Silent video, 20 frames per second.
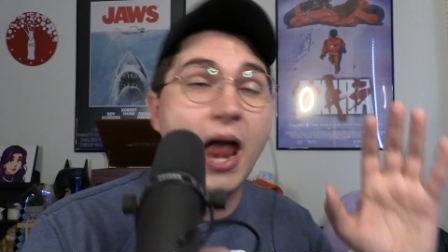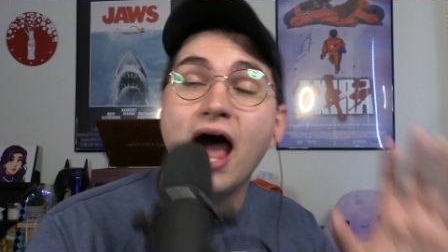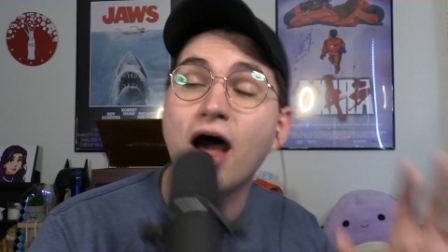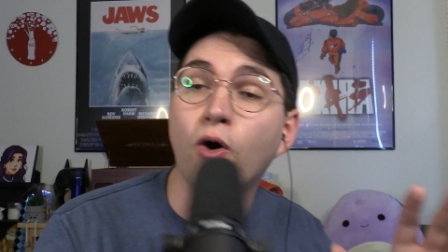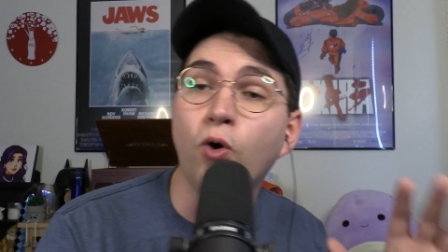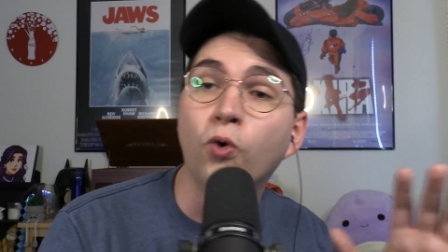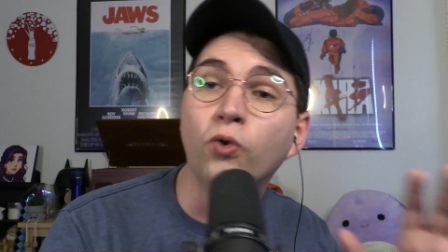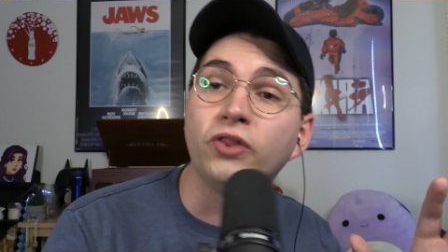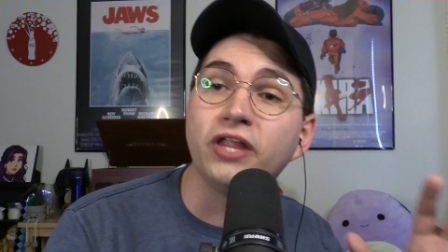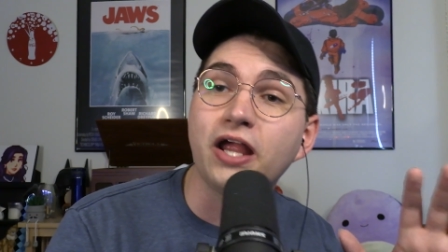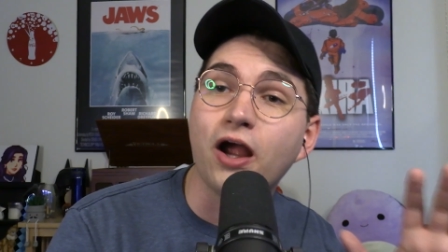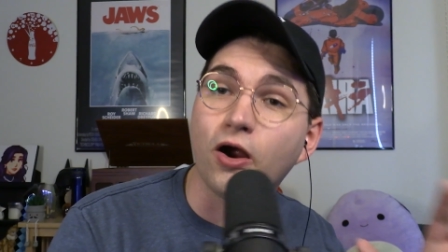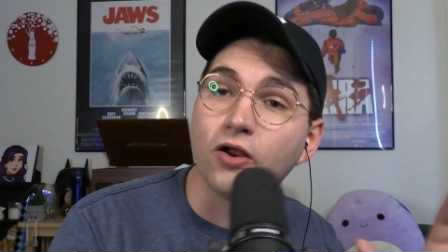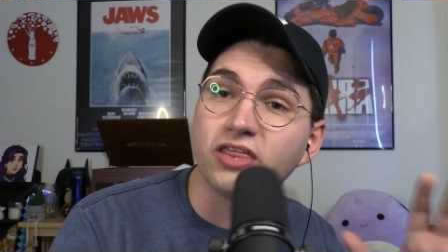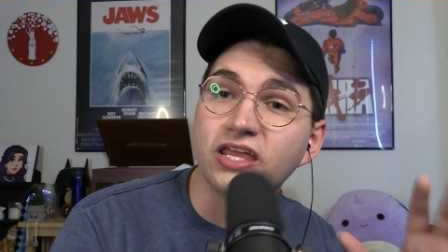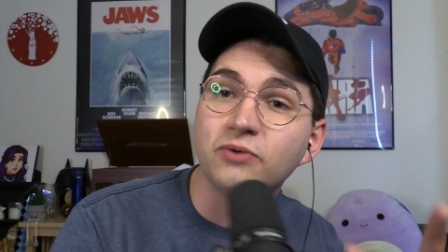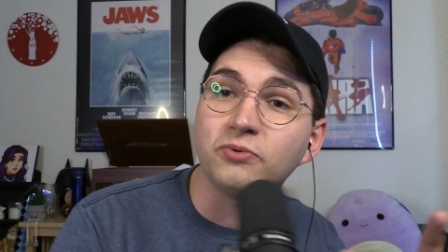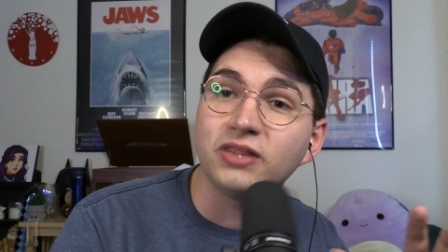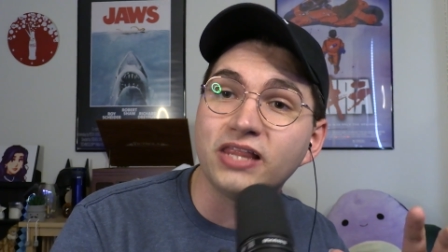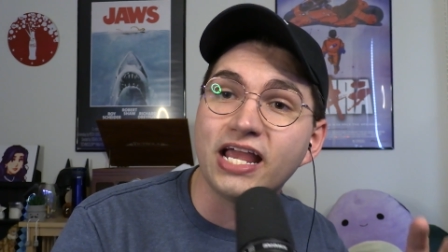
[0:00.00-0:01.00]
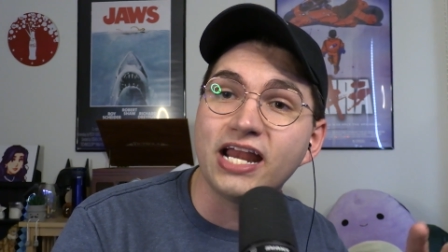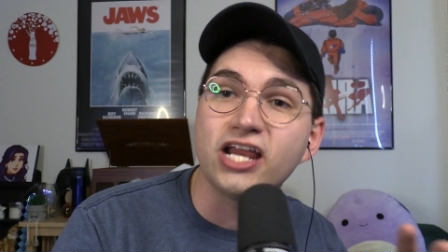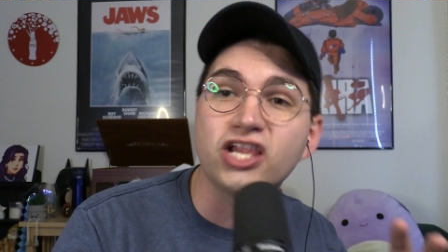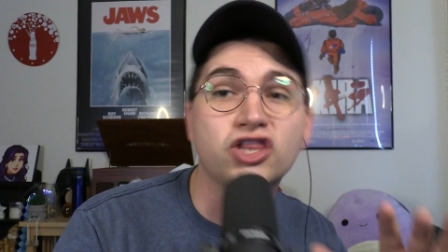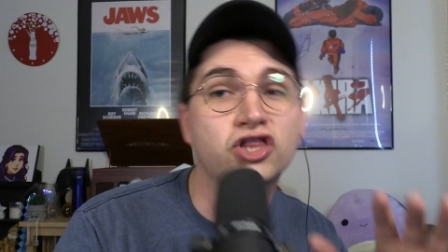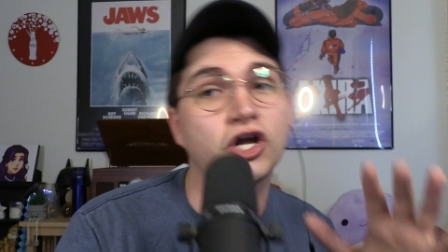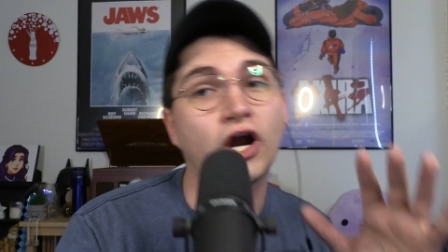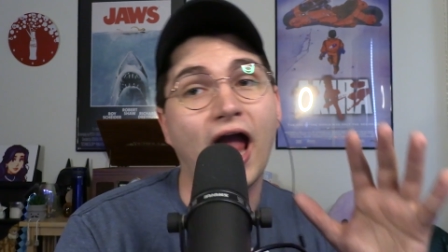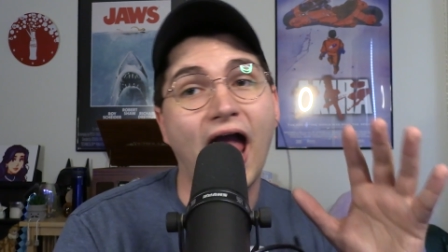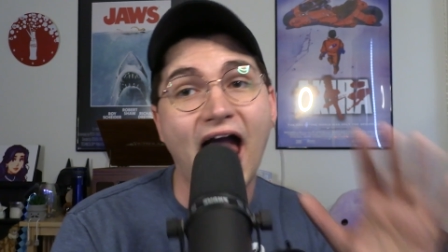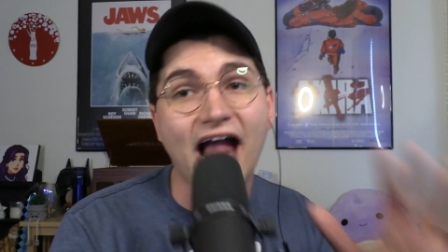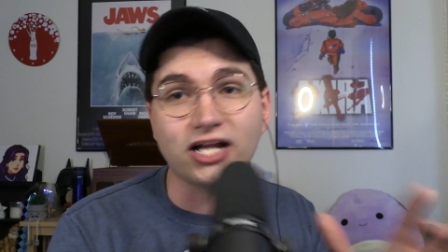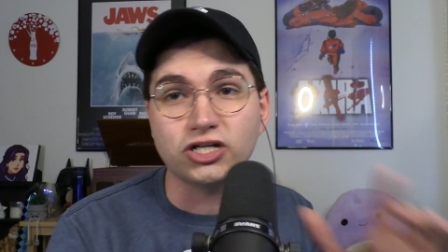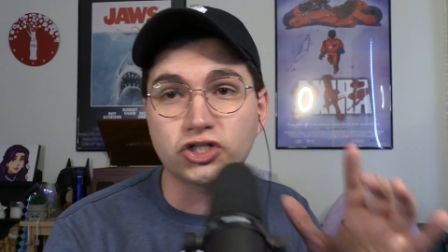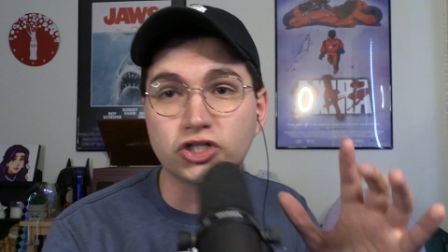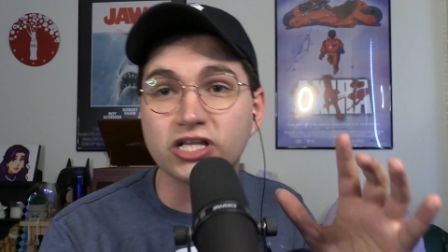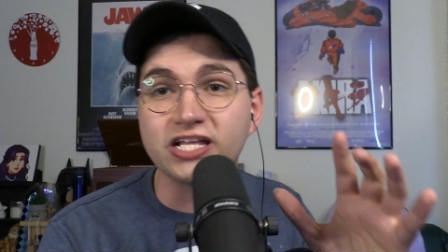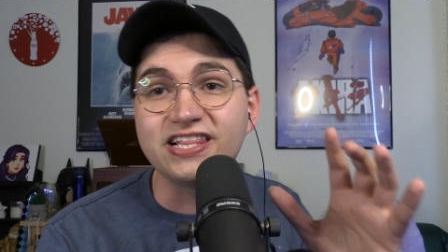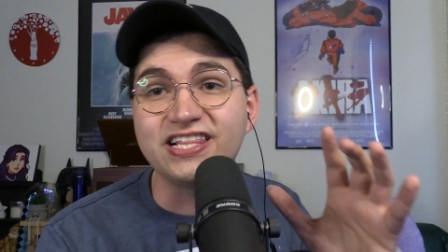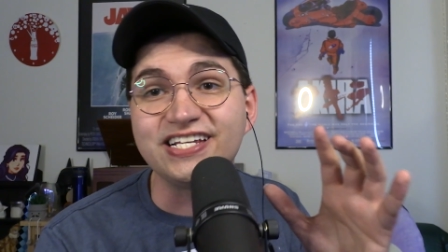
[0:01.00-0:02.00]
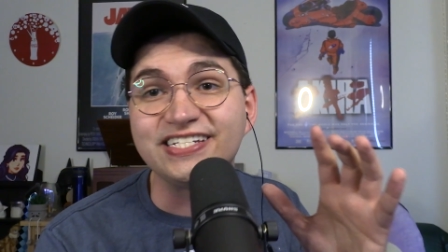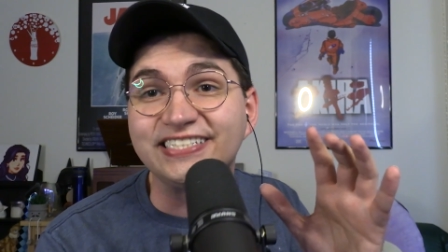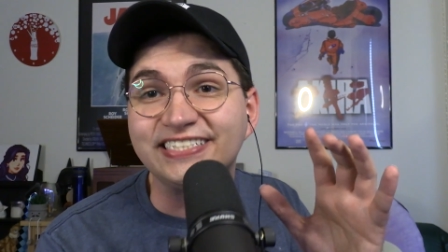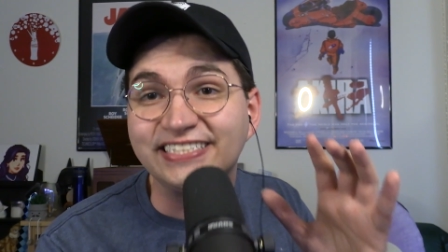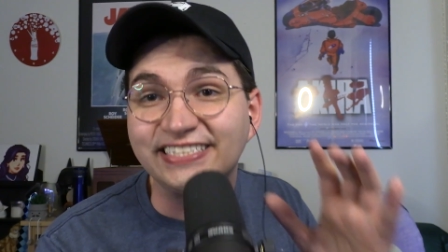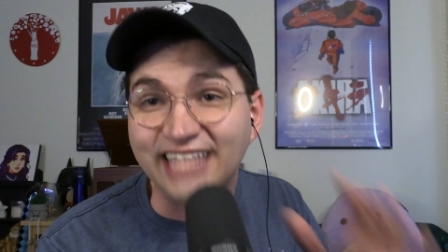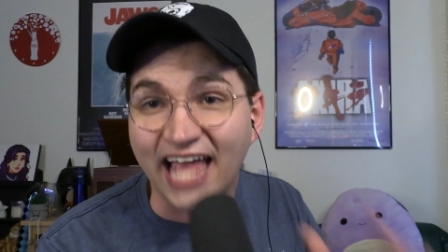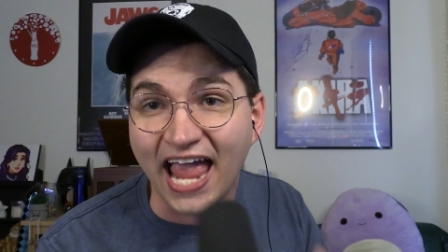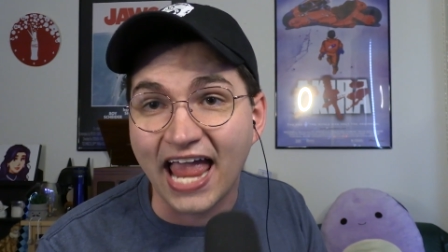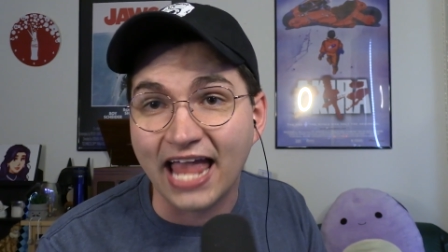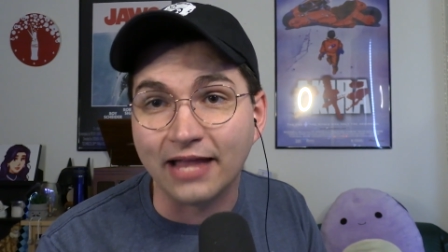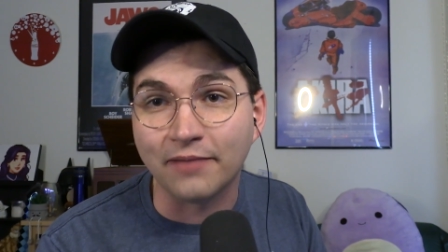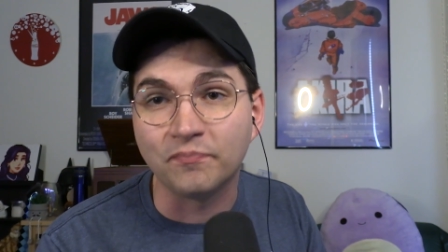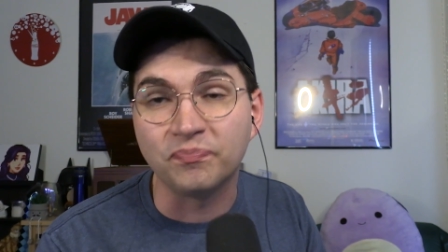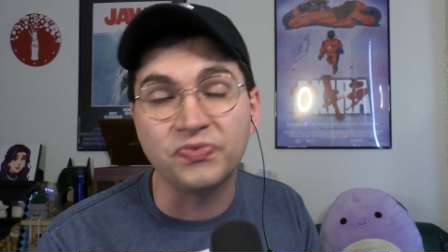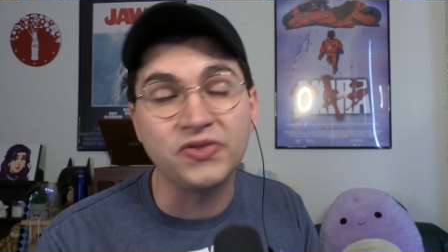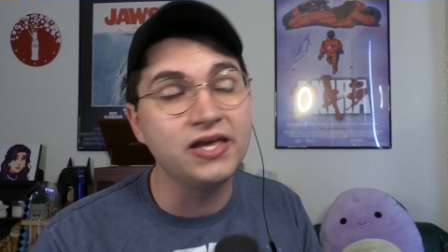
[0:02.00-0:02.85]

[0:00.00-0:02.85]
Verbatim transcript: not only are they related, they're actually the same.